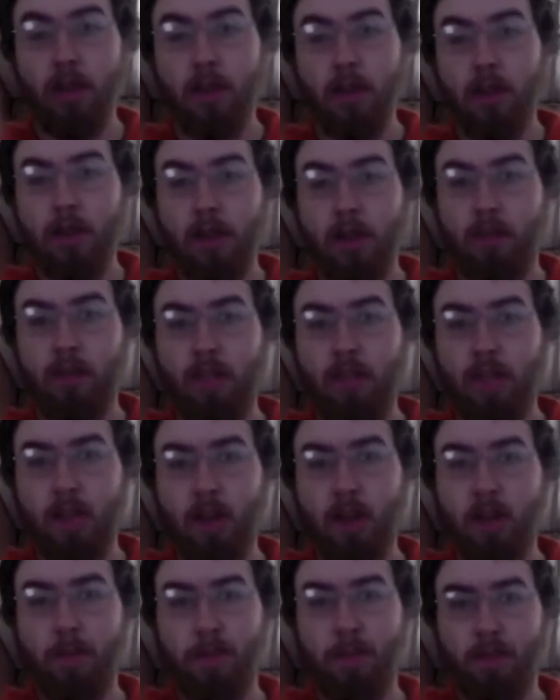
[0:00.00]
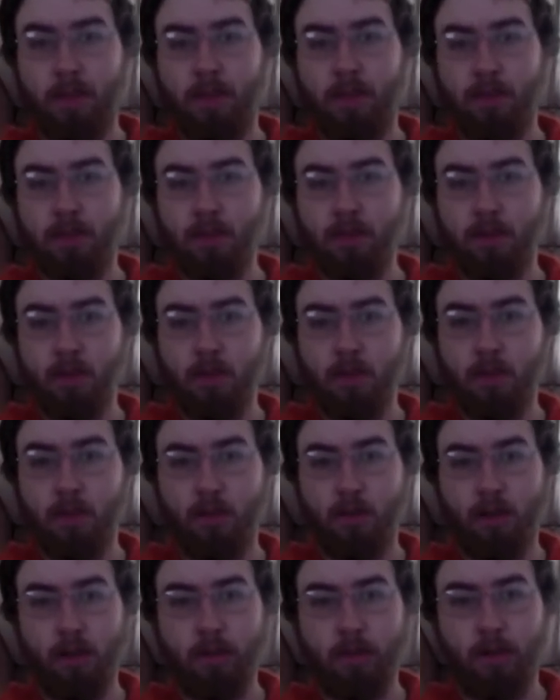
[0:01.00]
Really hope eventually Univac will
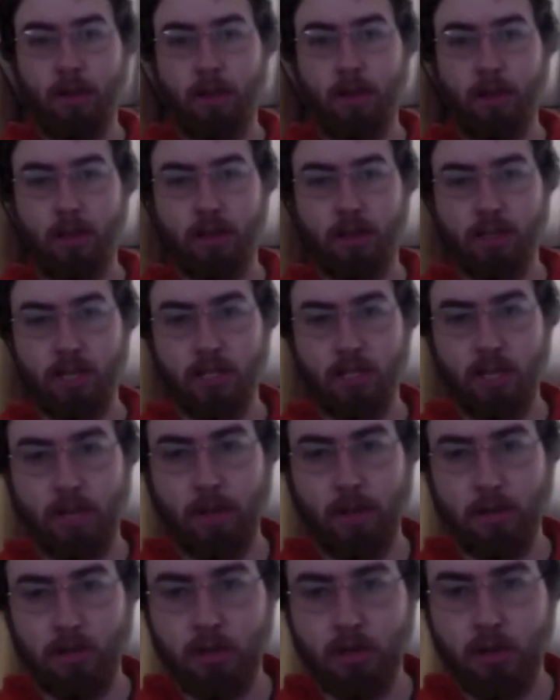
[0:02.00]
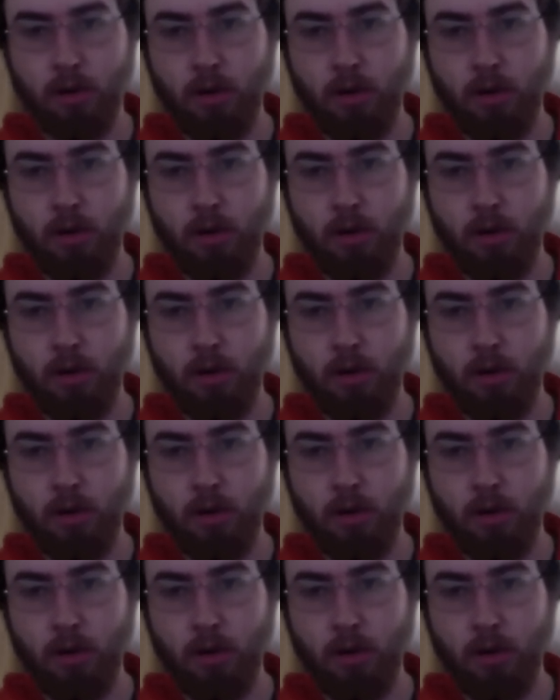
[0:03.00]
come headsets come out soon,